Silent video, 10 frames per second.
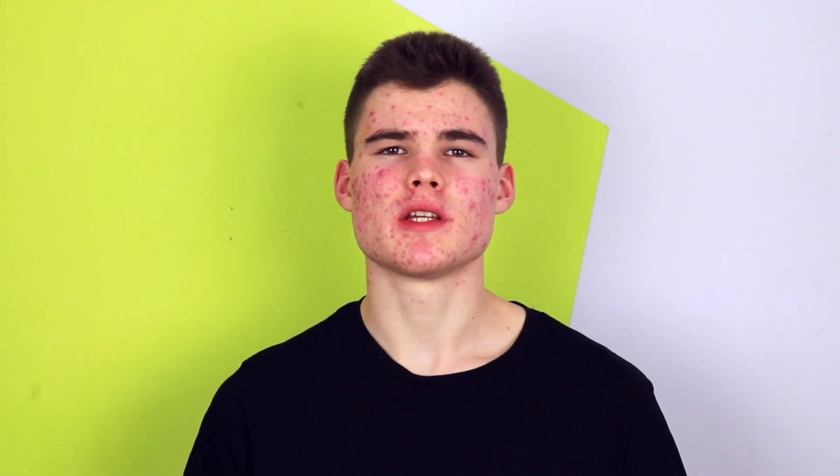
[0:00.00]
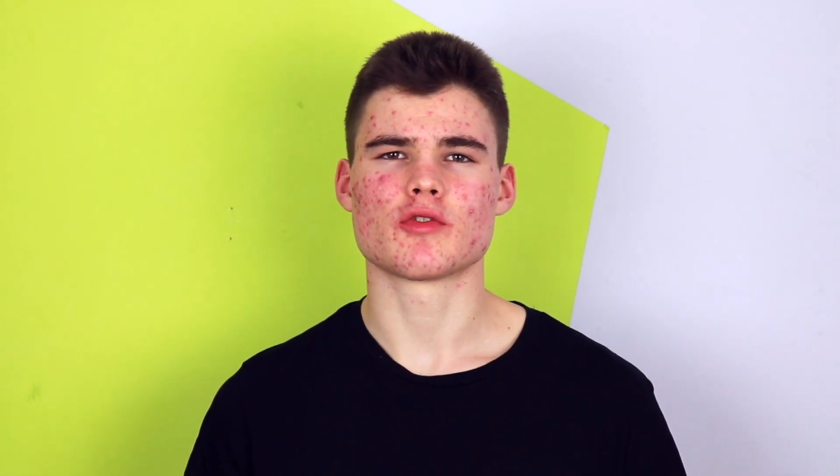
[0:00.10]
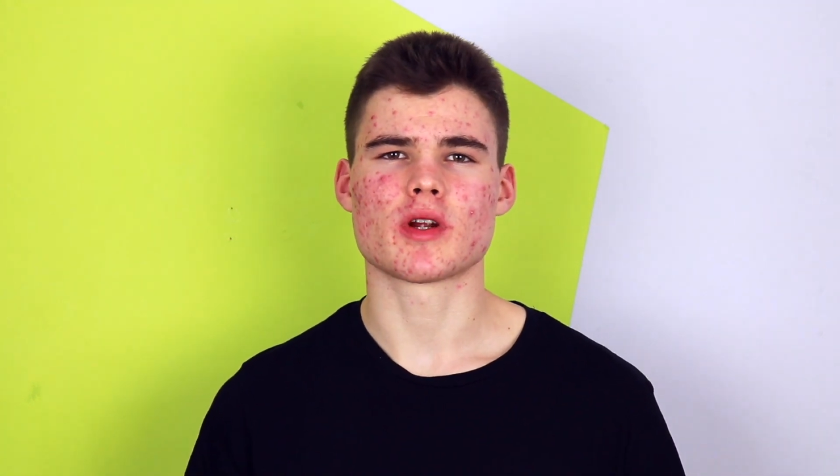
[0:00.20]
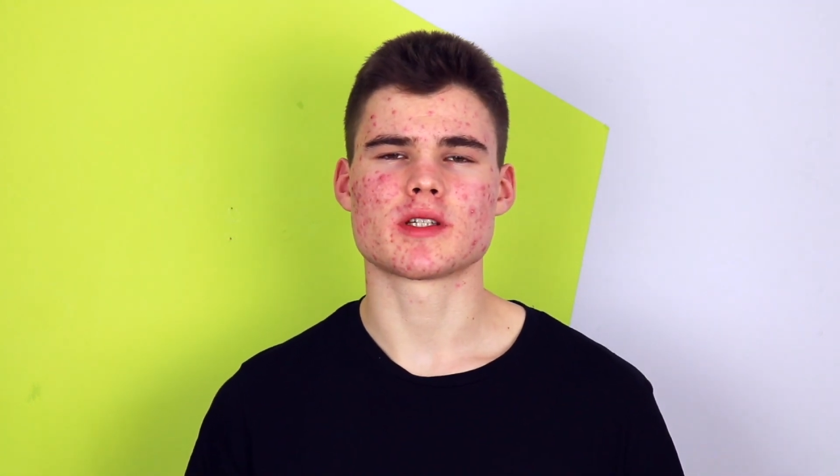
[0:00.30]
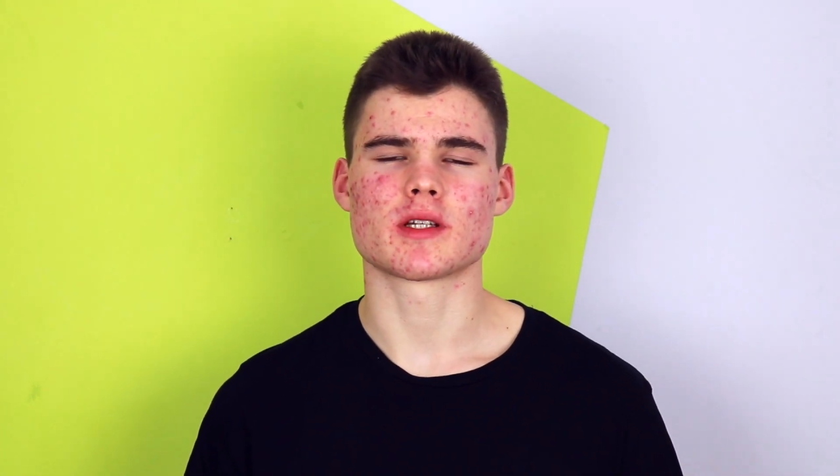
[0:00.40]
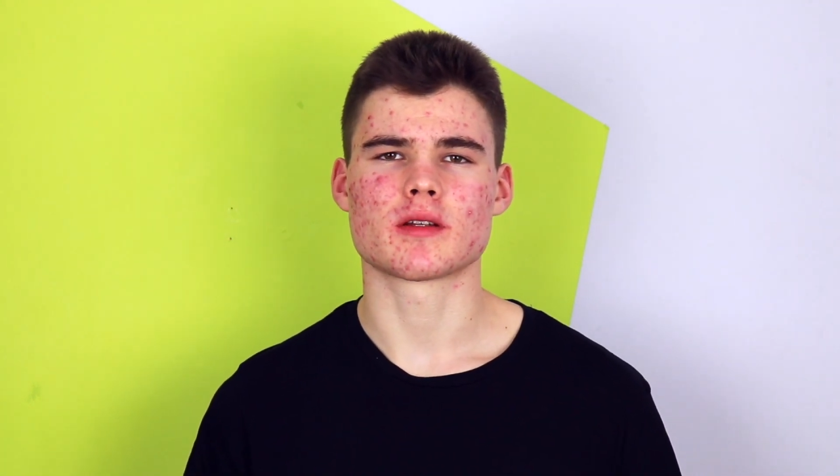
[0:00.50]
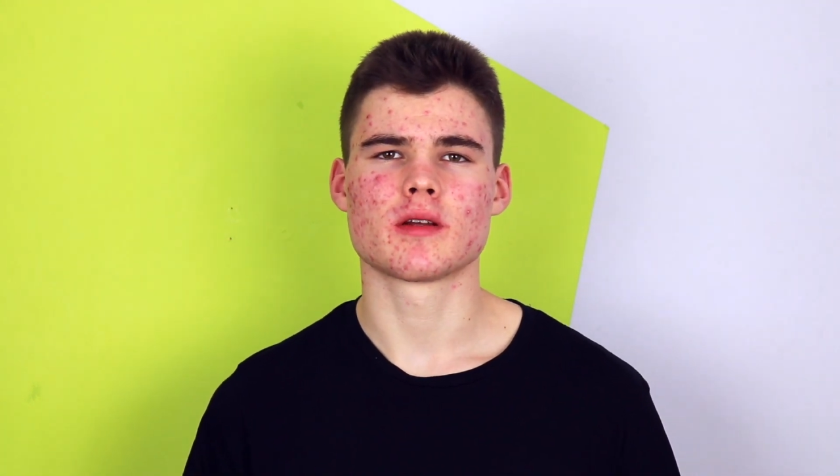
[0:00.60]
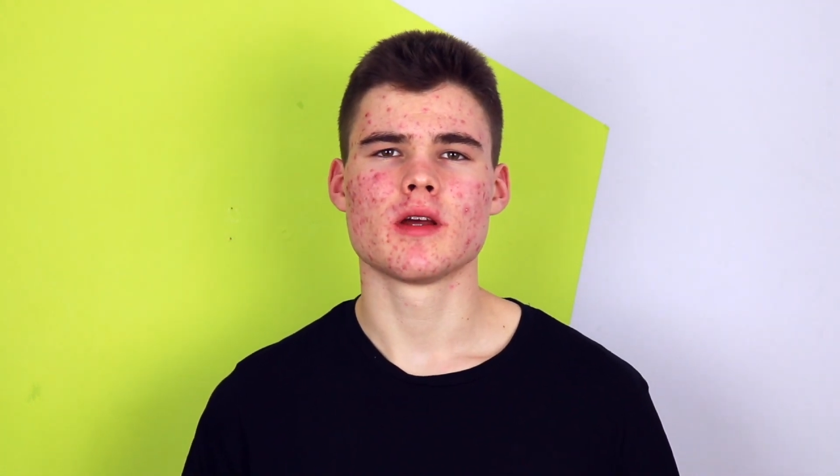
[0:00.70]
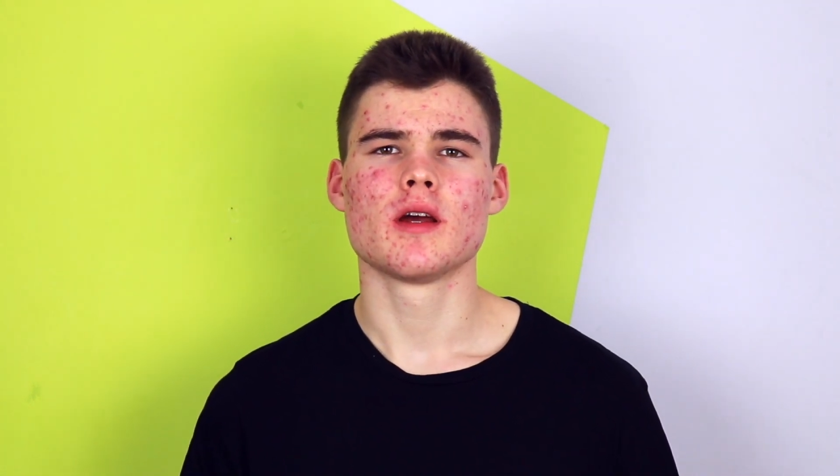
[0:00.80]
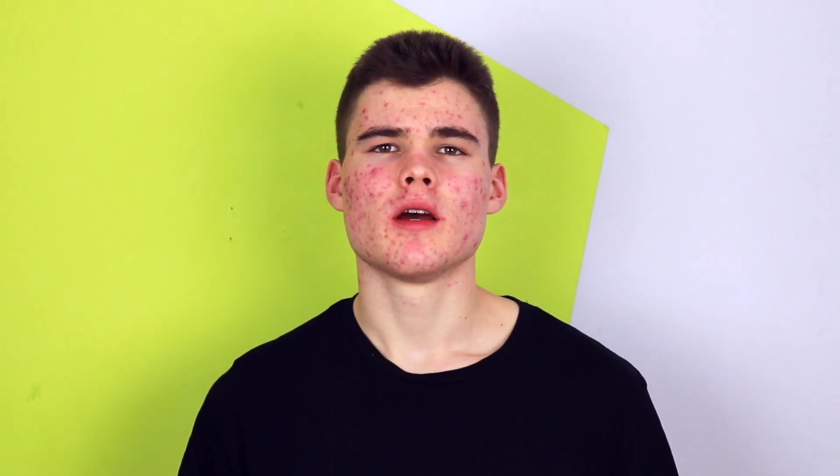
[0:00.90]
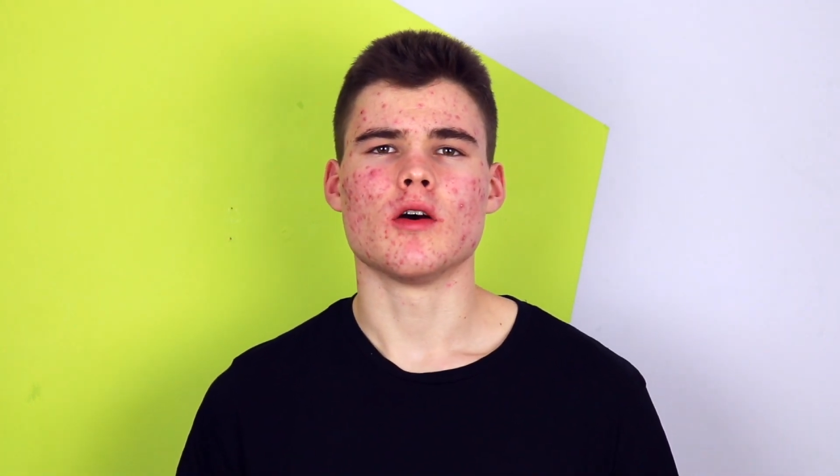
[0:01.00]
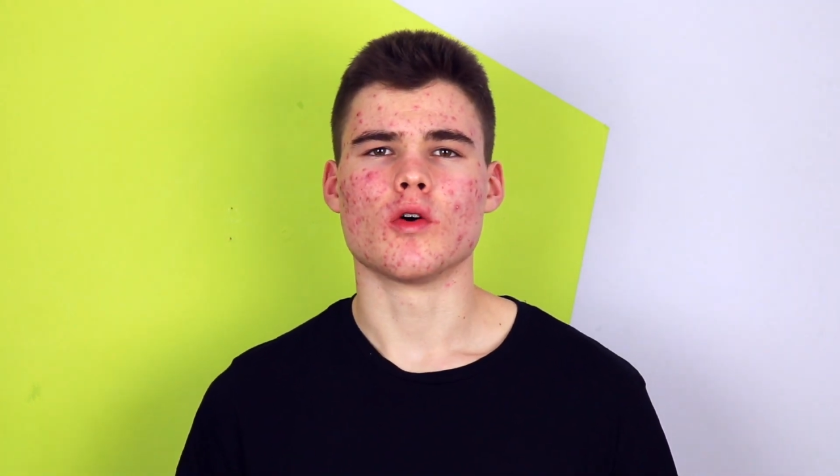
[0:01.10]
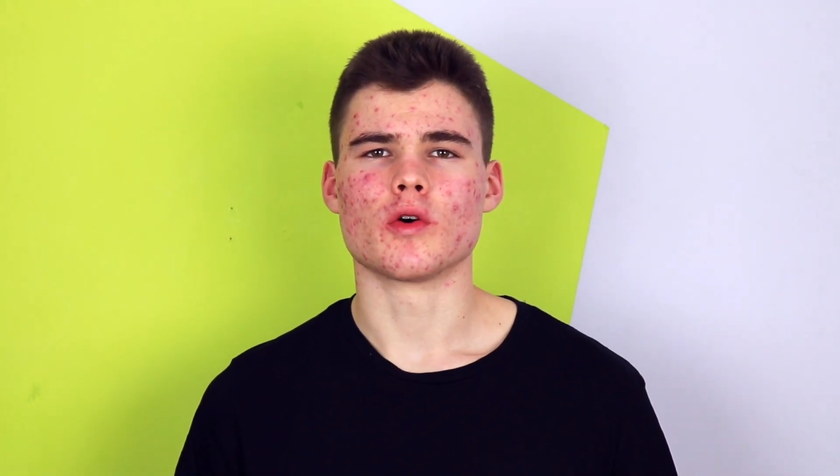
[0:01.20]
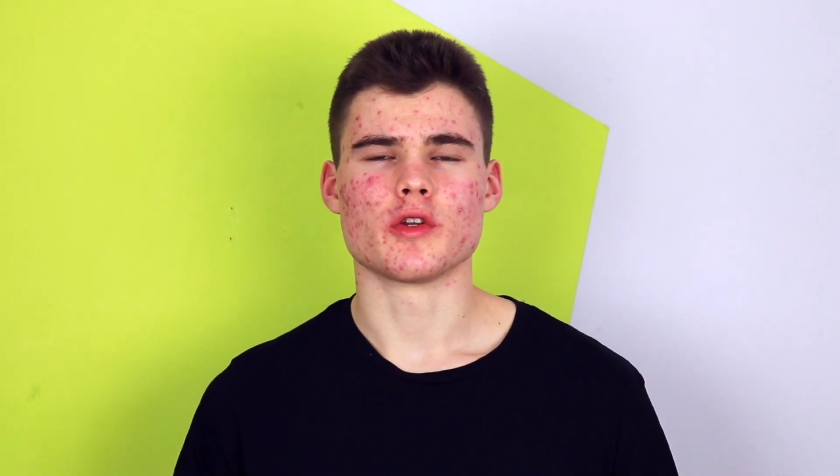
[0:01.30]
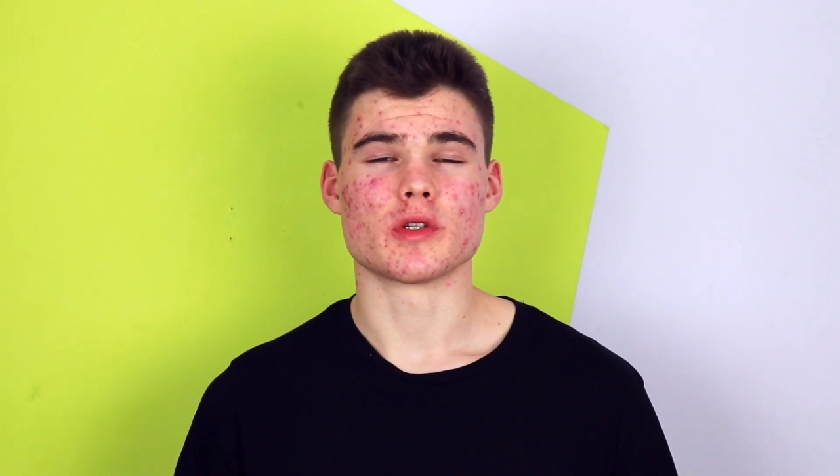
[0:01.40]
interesting
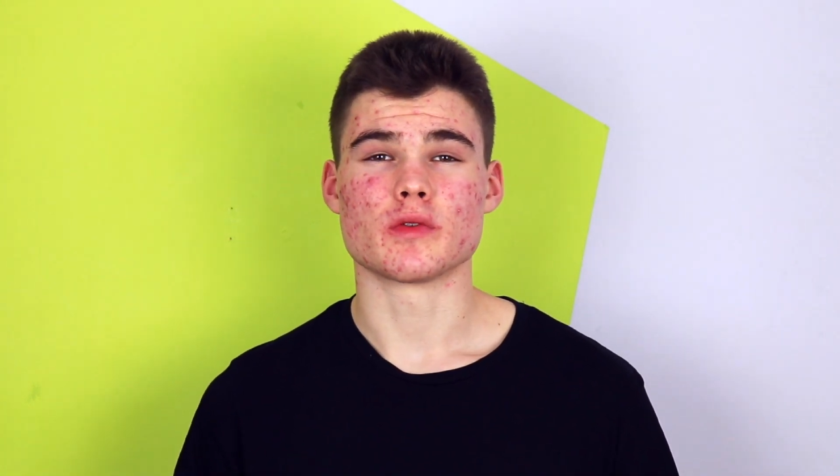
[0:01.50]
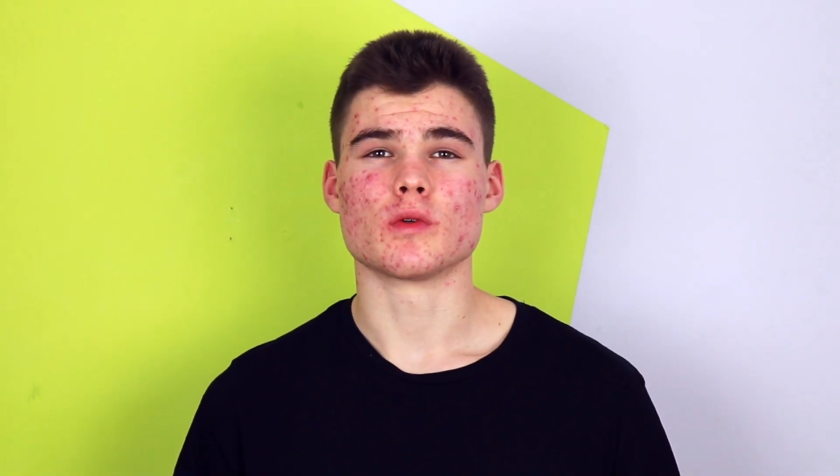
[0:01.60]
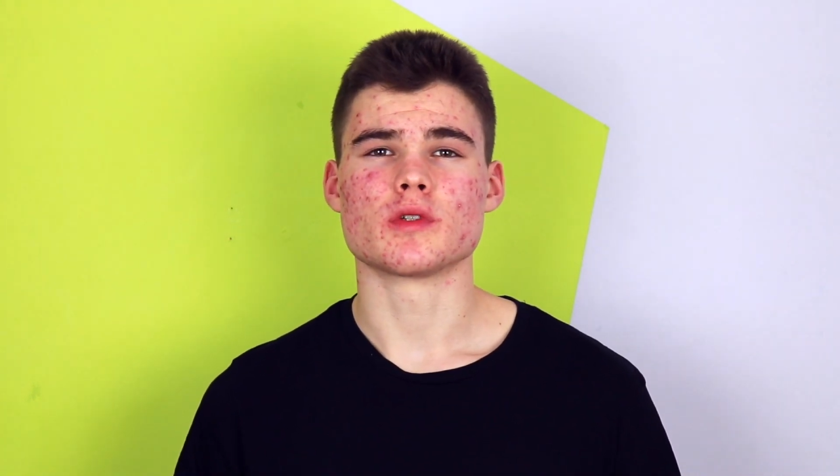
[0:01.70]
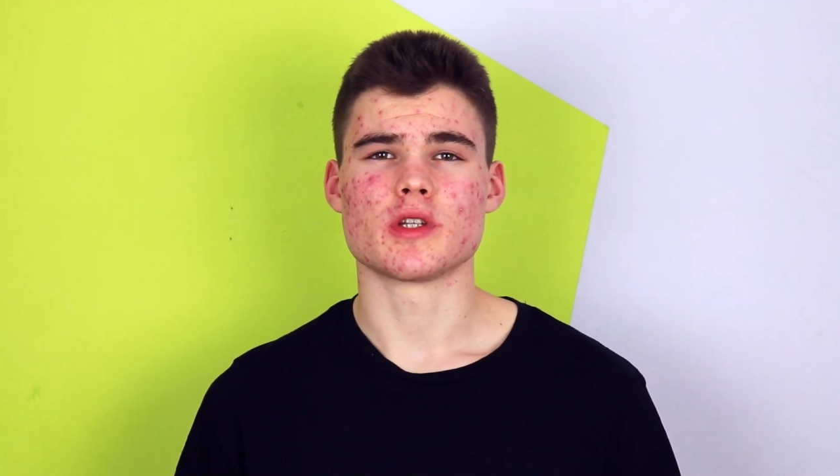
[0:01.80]
or useful